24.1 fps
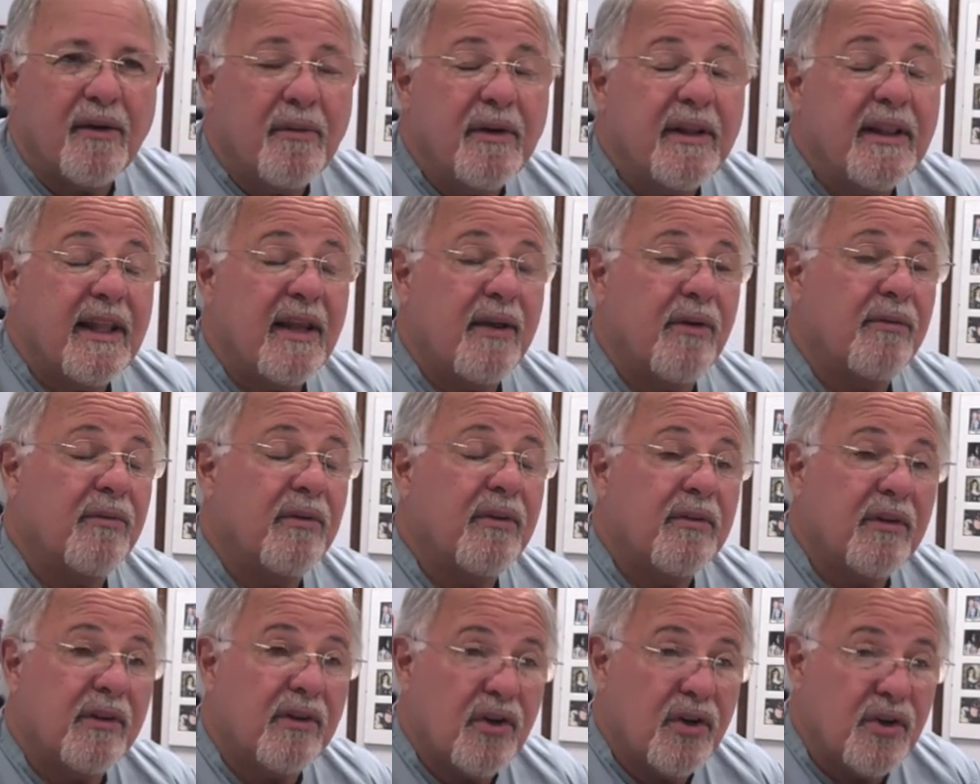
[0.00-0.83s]
What the
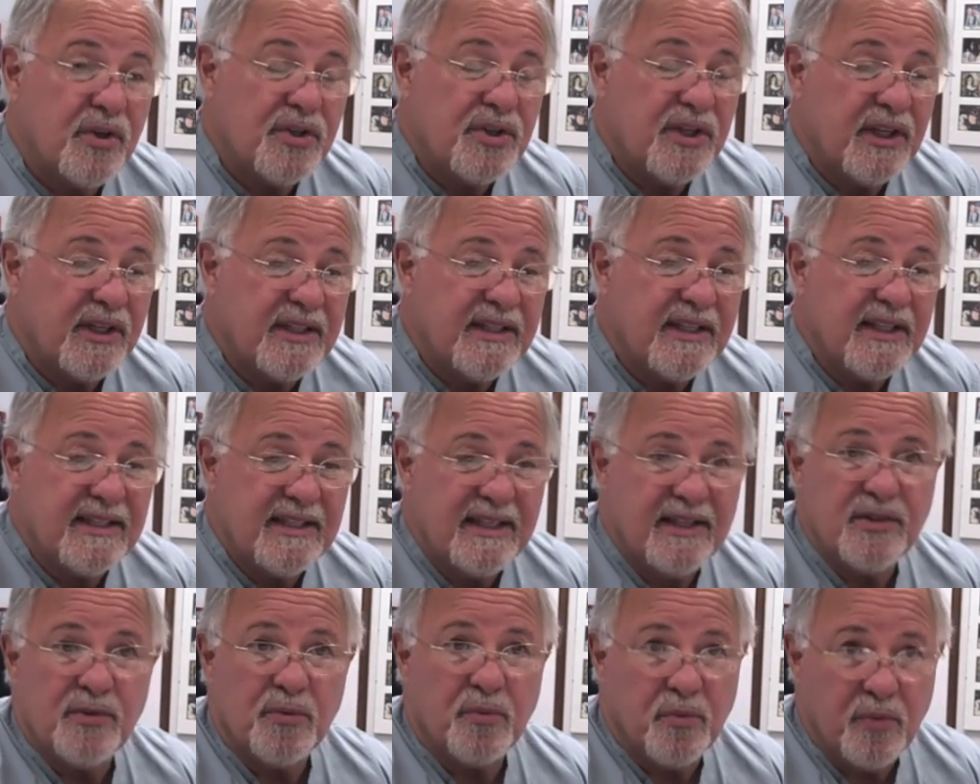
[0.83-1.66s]
Cushing's
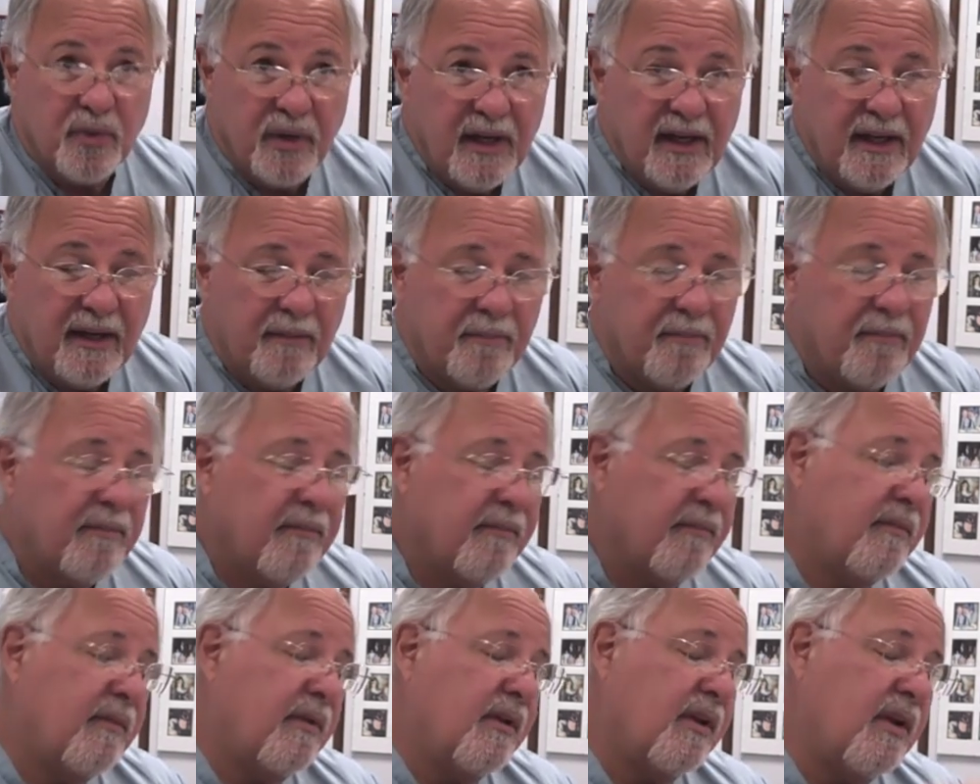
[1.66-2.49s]
disease really
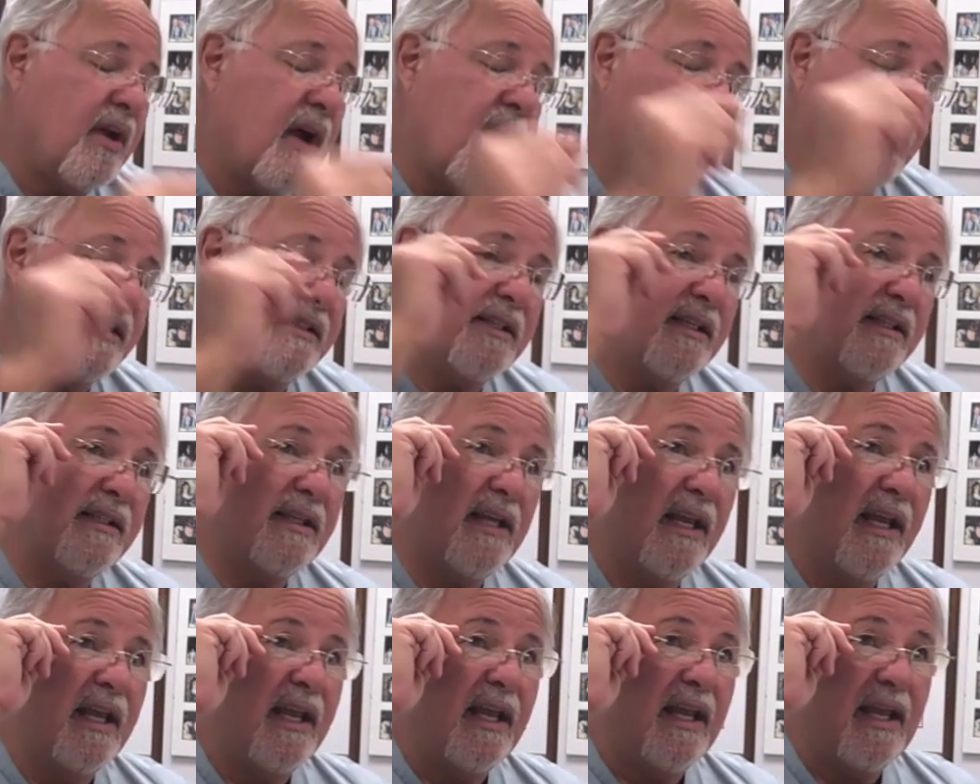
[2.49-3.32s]
causes
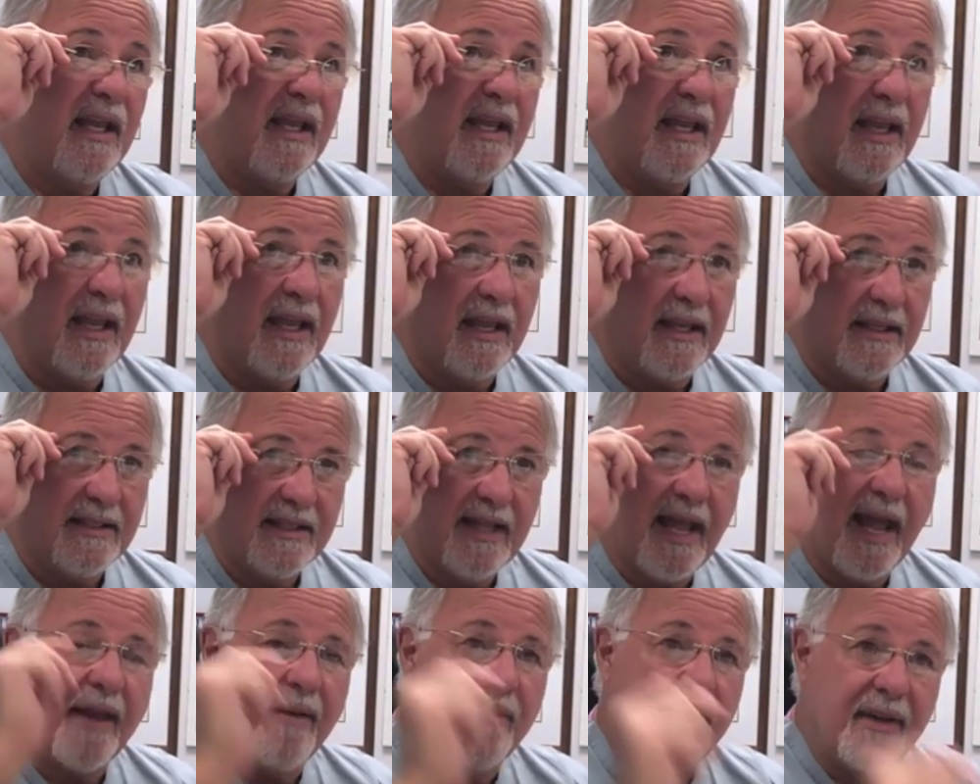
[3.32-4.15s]
is
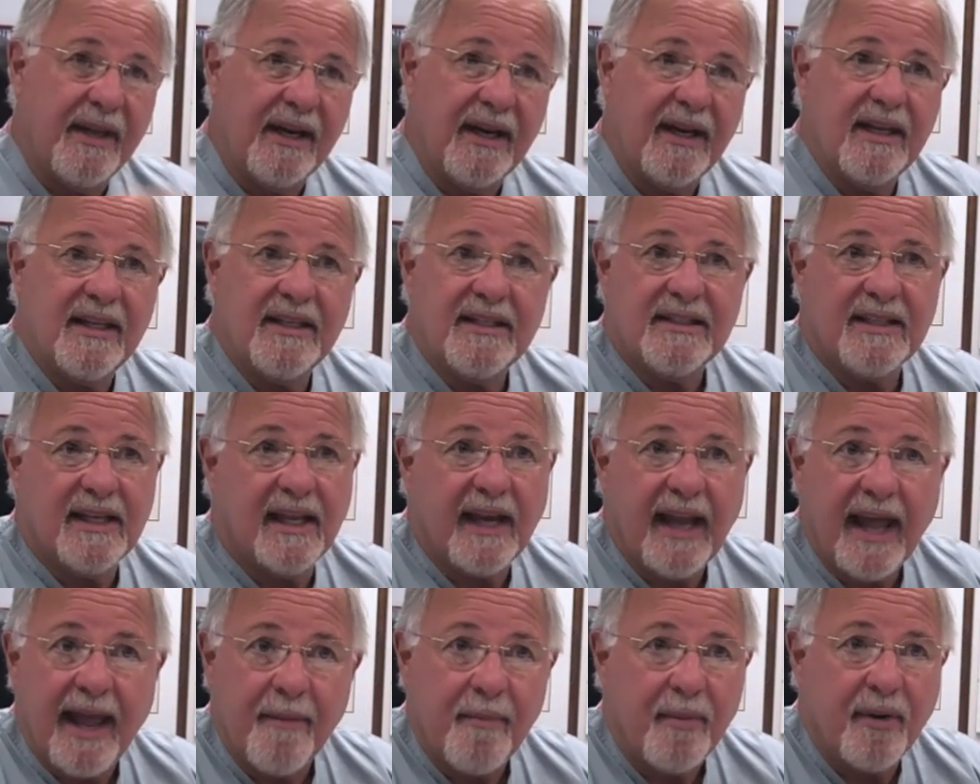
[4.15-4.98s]
diabetes
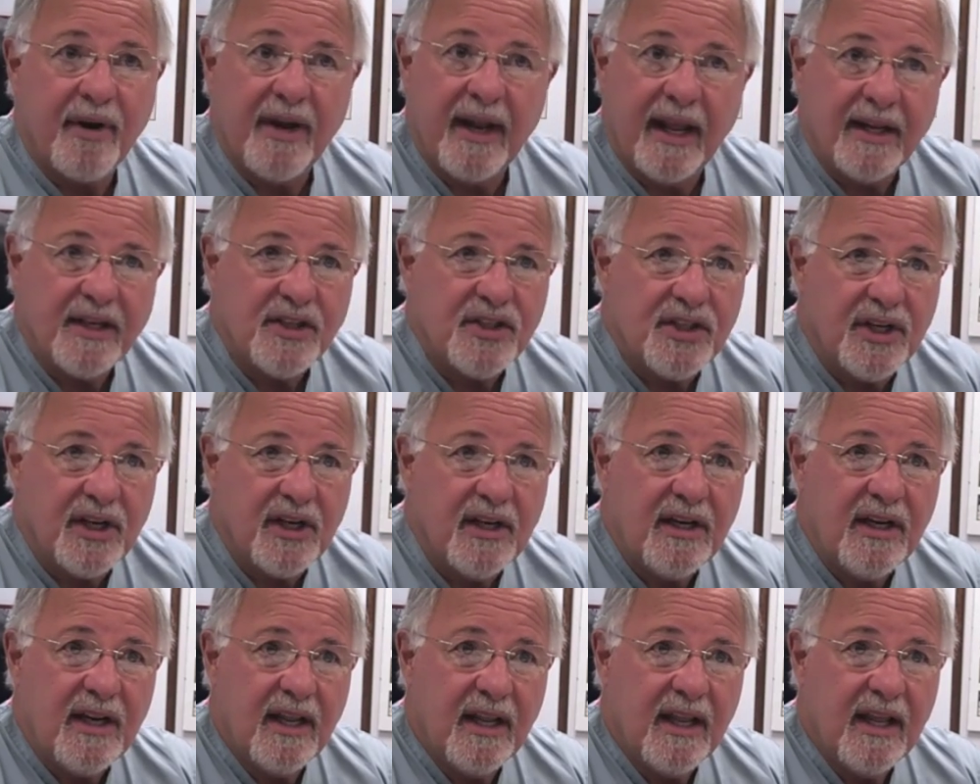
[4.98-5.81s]
and hypertension
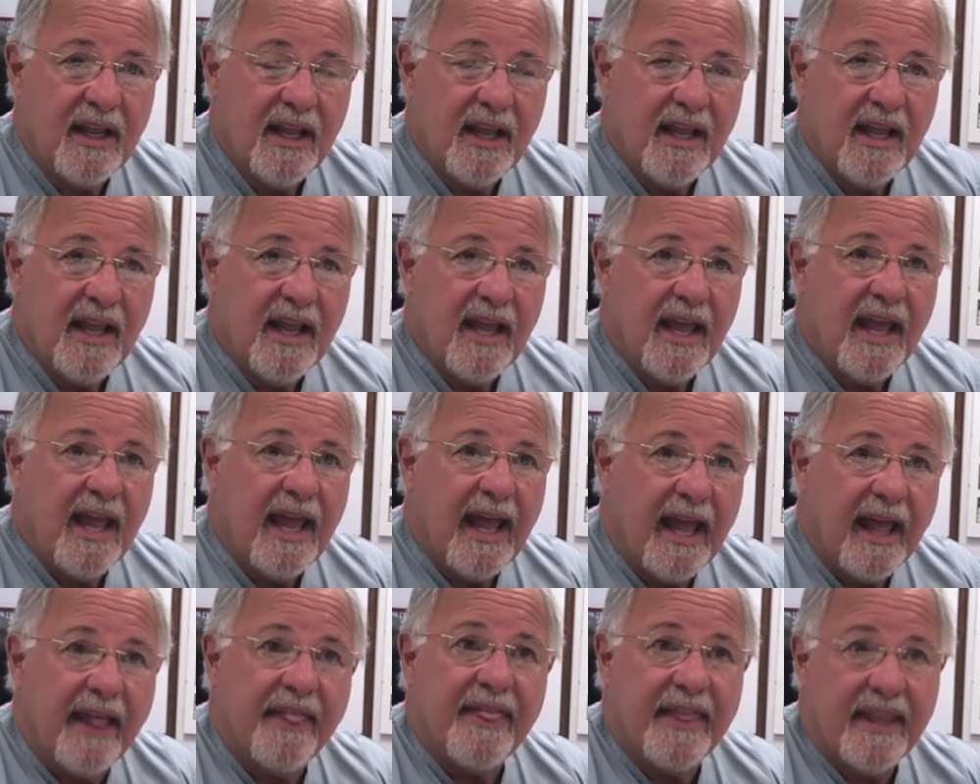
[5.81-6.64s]

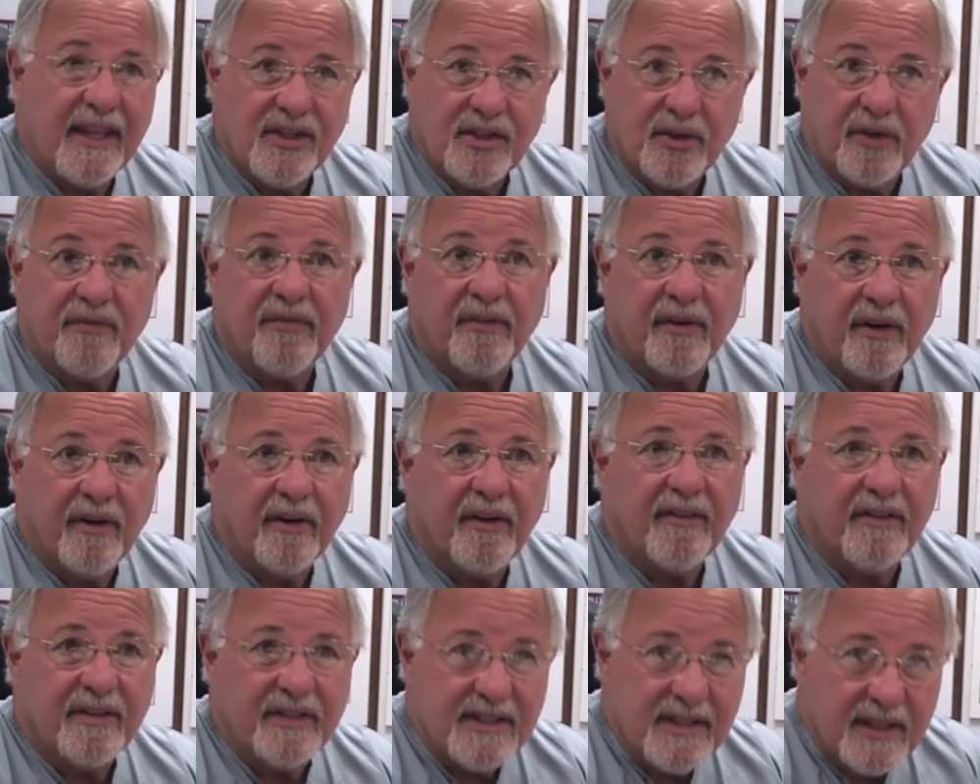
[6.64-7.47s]
and these are very
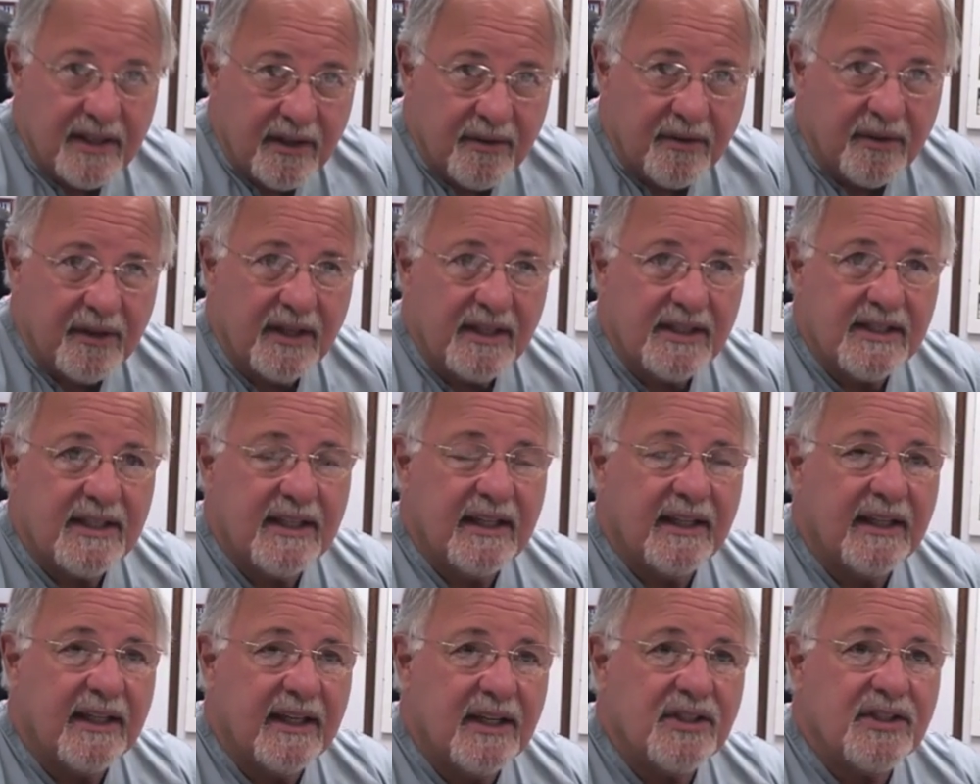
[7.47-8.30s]
serious
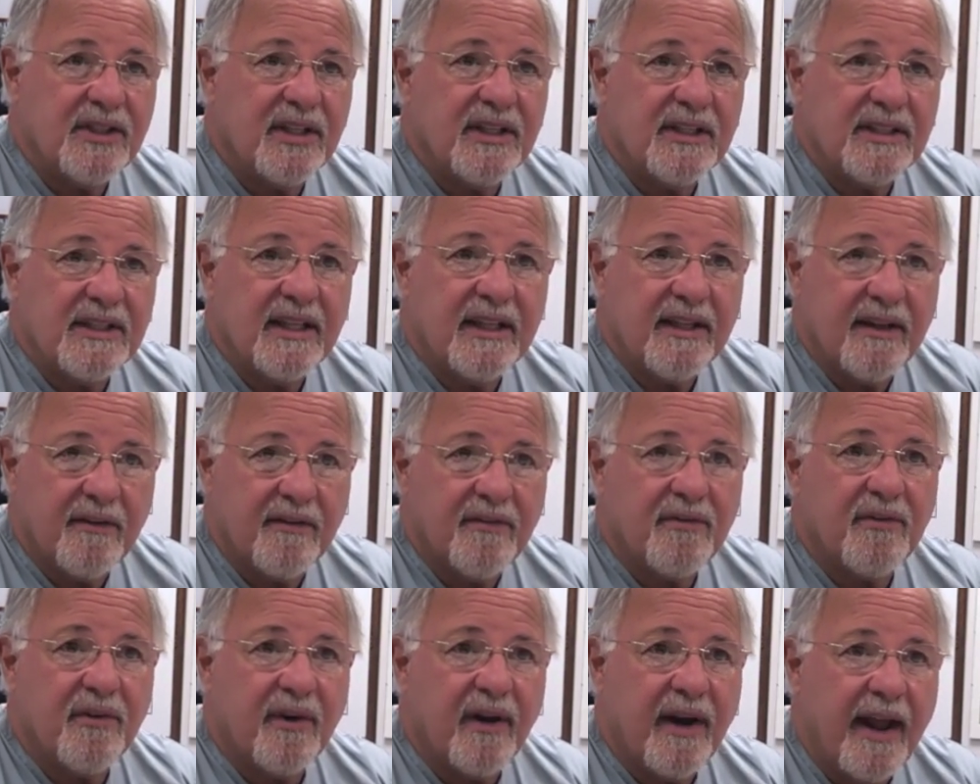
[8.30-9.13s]
conditions and
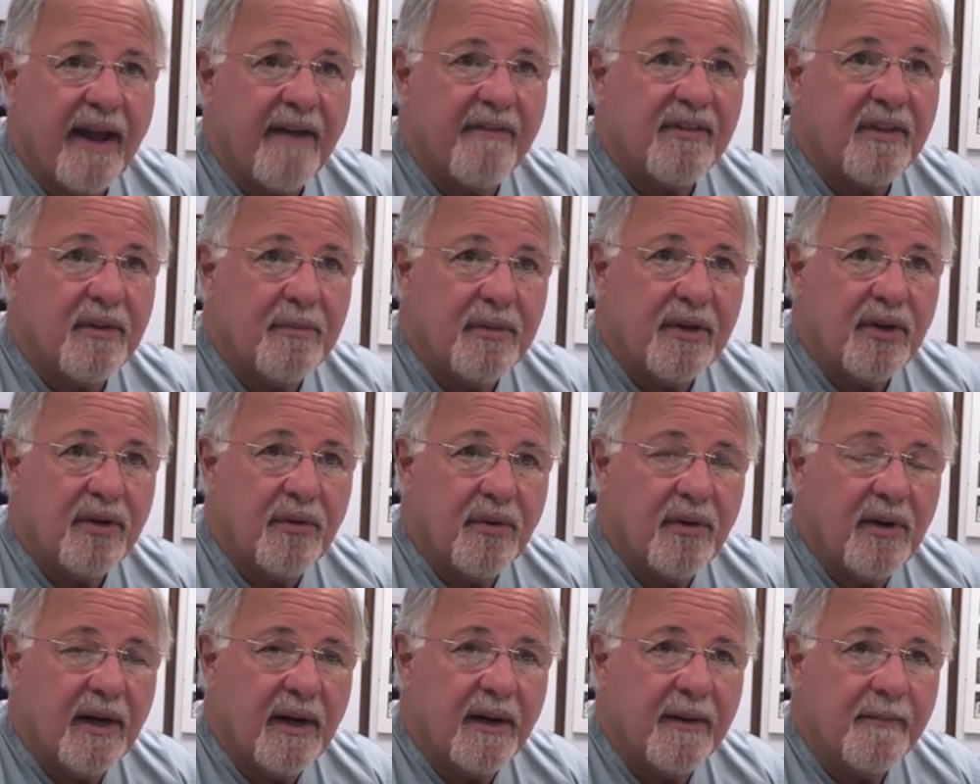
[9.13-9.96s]
therefore have to be
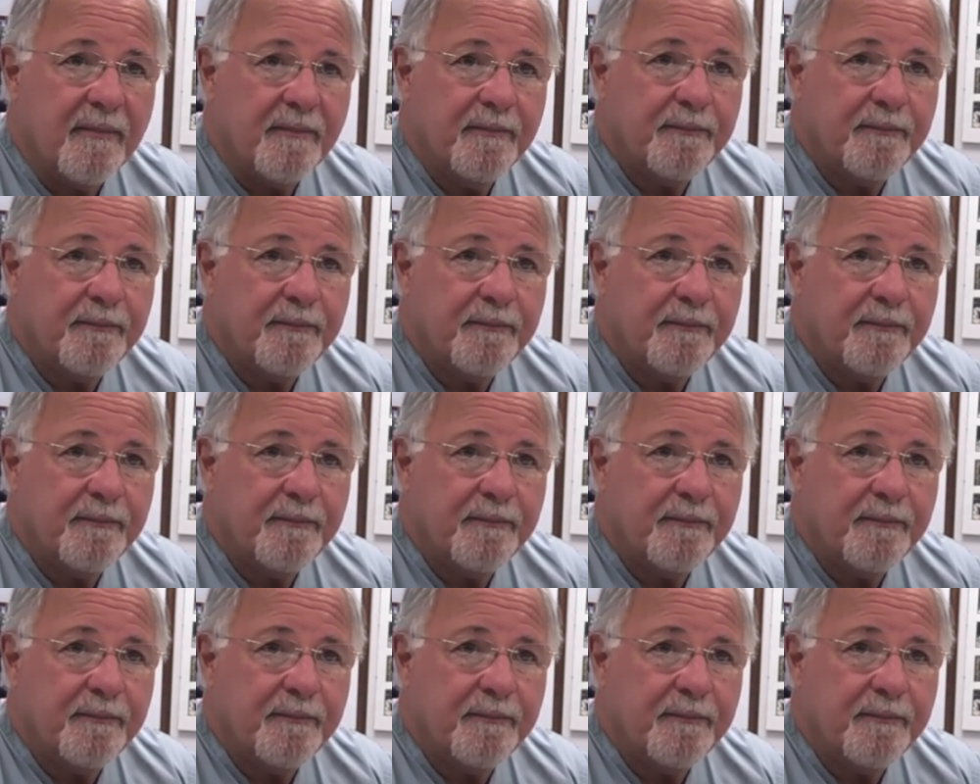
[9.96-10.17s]
treated.